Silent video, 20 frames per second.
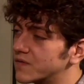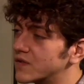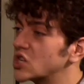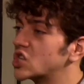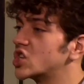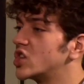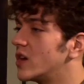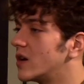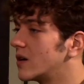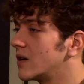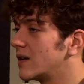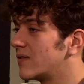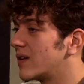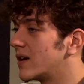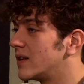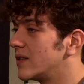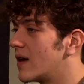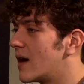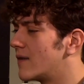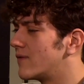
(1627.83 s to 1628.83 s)
fish there.
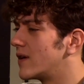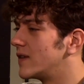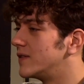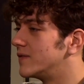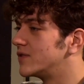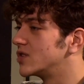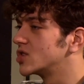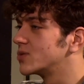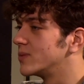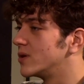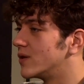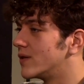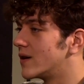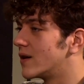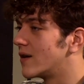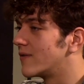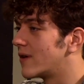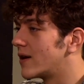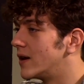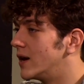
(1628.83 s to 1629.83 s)
I've had the fish meal
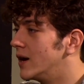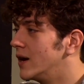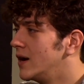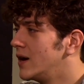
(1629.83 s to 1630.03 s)
there. I've had